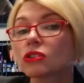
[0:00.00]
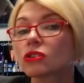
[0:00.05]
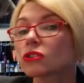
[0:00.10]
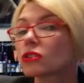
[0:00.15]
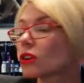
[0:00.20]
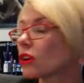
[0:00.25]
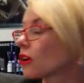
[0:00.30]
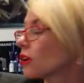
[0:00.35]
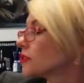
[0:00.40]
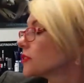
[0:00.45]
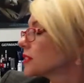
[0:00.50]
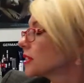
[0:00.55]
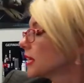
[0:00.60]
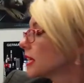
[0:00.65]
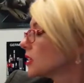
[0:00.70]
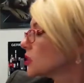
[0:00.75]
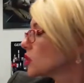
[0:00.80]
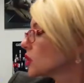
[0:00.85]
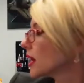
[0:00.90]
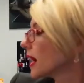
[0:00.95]
So
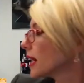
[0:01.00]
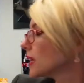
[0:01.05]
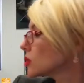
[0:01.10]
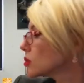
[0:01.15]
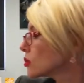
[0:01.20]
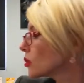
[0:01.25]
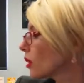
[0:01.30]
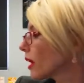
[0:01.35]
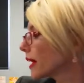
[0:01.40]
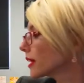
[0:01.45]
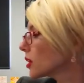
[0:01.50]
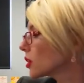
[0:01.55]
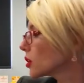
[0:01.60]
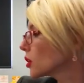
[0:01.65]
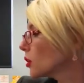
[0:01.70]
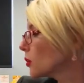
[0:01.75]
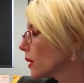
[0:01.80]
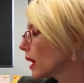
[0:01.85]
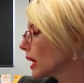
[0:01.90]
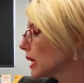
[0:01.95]
Synergy Age
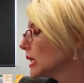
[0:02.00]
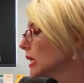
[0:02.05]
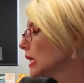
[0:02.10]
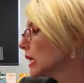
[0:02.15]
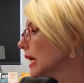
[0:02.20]
Glycocure